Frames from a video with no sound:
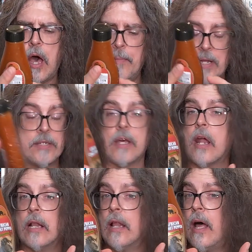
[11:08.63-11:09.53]
It's got
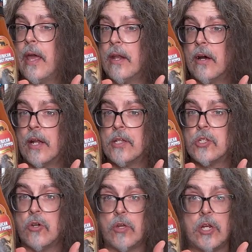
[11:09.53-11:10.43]
a lion on it,
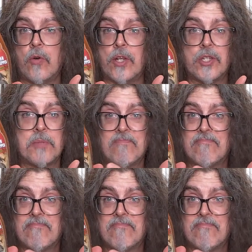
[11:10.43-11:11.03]
so you know it's